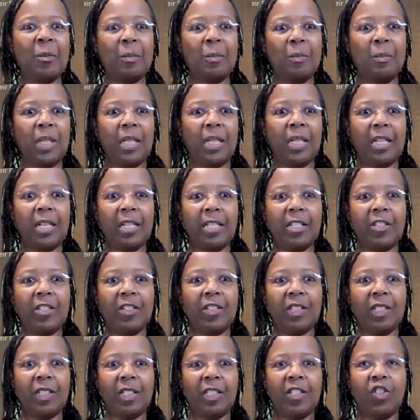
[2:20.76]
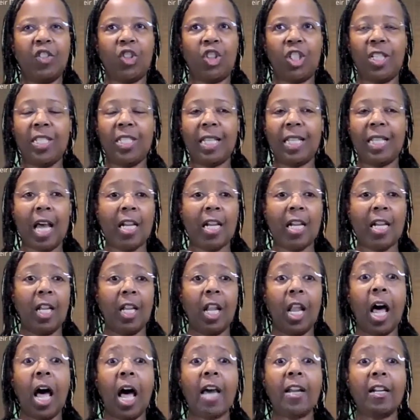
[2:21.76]
because she's got a
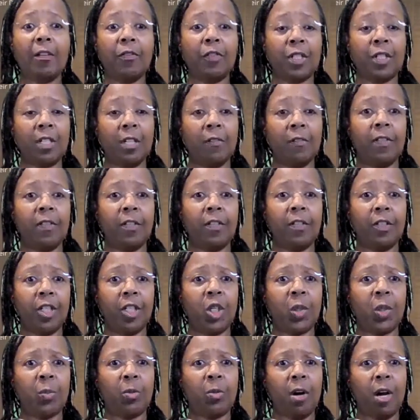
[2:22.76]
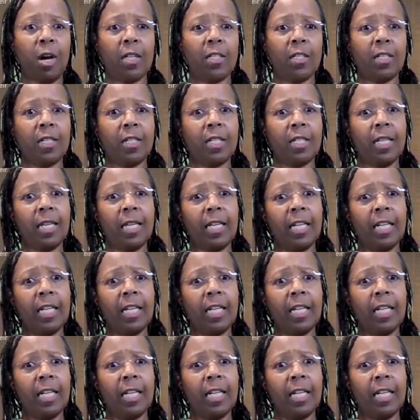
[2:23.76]
lot of stuff that she's processing.